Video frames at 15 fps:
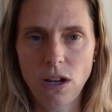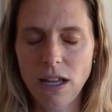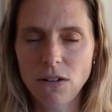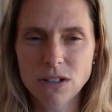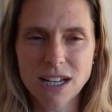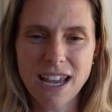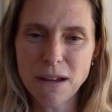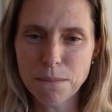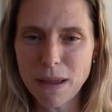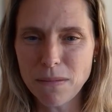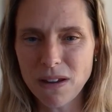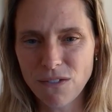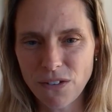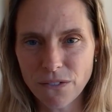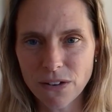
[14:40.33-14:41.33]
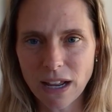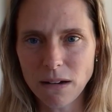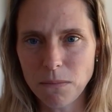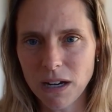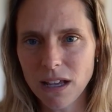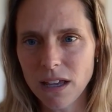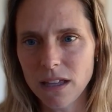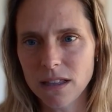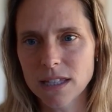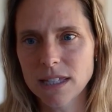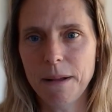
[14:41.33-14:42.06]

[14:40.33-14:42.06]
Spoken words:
It'll take maybe 15 minutes